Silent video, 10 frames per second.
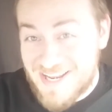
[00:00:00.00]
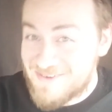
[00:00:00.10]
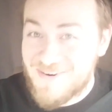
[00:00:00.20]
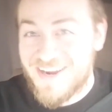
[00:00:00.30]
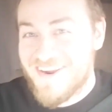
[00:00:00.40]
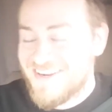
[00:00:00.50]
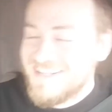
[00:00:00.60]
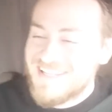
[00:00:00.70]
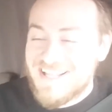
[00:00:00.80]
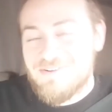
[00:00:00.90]
anywhere.
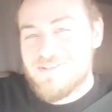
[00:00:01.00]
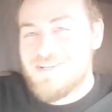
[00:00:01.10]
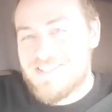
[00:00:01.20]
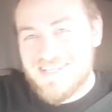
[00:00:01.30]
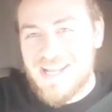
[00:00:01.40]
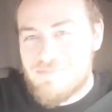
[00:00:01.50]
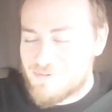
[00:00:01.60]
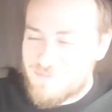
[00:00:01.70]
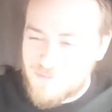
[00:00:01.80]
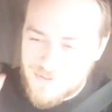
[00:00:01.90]
It was just an
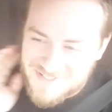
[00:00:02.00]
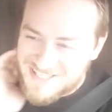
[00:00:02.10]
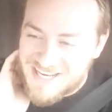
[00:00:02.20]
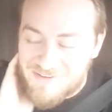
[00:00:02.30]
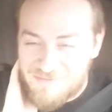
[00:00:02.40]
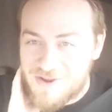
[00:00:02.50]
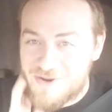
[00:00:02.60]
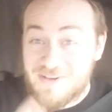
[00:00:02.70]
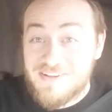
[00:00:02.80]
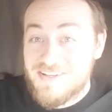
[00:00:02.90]
April Fool's thing. I
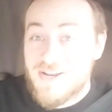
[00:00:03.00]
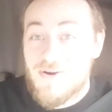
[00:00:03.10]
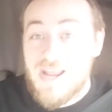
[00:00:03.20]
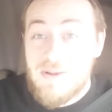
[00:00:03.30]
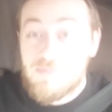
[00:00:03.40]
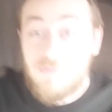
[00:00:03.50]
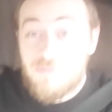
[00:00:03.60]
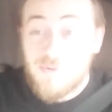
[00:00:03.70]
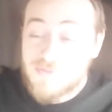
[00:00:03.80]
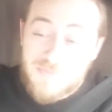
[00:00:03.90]
figured, you know, April
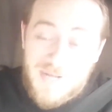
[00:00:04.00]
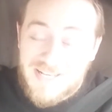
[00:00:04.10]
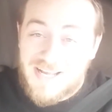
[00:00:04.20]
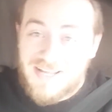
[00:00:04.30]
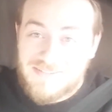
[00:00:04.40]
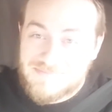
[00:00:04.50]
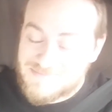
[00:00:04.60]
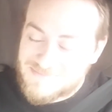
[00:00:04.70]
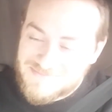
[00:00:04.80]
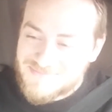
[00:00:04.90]
Fool's, why not?
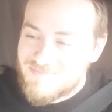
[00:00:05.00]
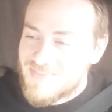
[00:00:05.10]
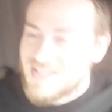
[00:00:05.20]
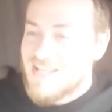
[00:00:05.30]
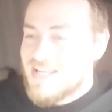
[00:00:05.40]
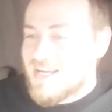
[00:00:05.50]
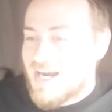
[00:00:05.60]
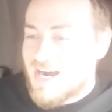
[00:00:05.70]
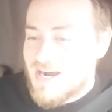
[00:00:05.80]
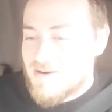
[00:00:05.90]

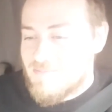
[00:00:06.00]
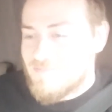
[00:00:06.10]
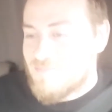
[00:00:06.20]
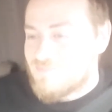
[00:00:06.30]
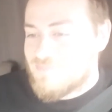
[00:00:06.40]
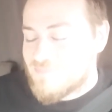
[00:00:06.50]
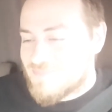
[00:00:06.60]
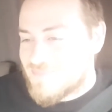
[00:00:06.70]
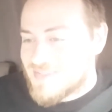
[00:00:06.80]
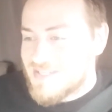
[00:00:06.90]

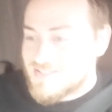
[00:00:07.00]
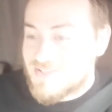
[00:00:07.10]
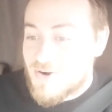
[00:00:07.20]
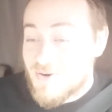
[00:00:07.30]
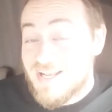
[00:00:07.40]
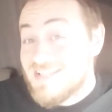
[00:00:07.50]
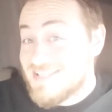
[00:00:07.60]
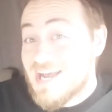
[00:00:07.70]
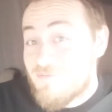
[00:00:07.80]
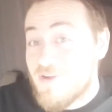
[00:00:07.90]
Um, so it
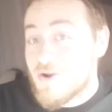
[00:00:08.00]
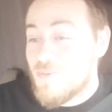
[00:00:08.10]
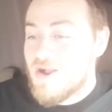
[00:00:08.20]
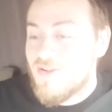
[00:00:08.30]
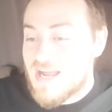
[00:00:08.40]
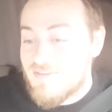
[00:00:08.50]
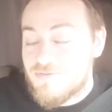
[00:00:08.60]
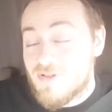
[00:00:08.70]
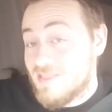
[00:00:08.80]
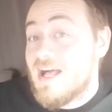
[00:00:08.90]
is not farewell. I
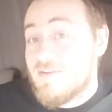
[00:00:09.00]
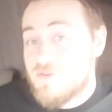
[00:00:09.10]
have a lot